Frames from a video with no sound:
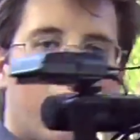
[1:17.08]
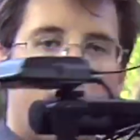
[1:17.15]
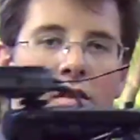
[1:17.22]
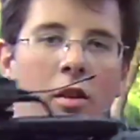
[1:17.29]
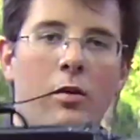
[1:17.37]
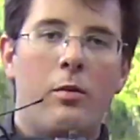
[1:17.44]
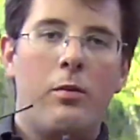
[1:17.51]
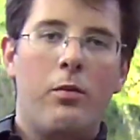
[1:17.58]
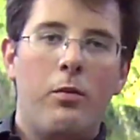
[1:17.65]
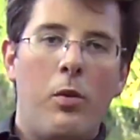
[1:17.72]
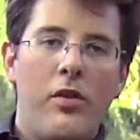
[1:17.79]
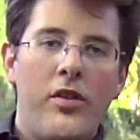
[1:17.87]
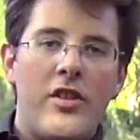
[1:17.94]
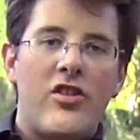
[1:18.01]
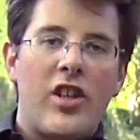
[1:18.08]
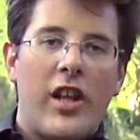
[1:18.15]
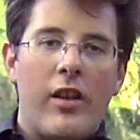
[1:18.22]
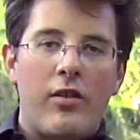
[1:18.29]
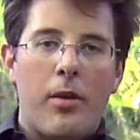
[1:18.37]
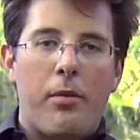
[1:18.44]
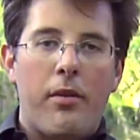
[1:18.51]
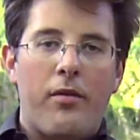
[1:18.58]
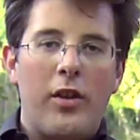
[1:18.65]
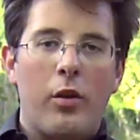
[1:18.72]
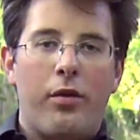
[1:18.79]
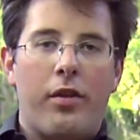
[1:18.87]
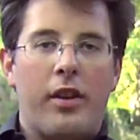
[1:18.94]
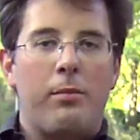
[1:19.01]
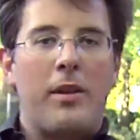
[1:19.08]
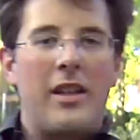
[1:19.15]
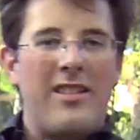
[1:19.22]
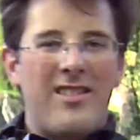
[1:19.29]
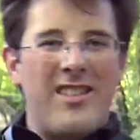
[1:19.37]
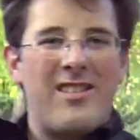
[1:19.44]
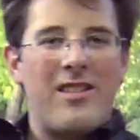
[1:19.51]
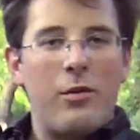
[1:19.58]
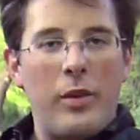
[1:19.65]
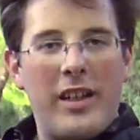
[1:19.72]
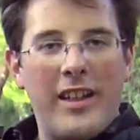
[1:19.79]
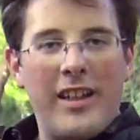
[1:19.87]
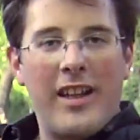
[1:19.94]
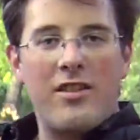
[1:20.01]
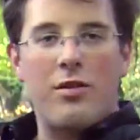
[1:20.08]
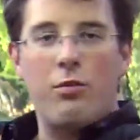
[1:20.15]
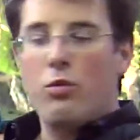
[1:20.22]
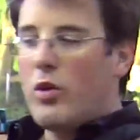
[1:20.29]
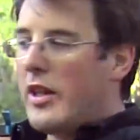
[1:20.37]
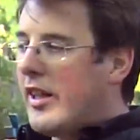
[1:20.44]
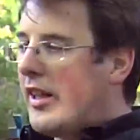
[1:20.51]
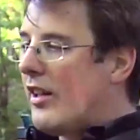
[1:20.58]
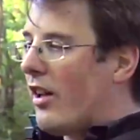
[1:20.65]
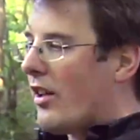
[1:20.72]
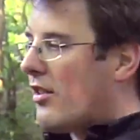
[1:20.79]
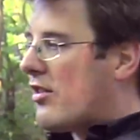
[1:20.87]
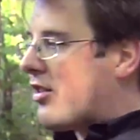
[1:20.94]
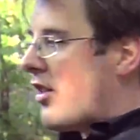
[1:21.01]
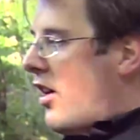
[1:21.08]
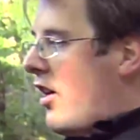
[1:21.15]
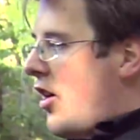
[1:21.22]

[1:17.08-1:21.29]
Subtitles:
So what this shallow depth of field thing means is that we can get some really nice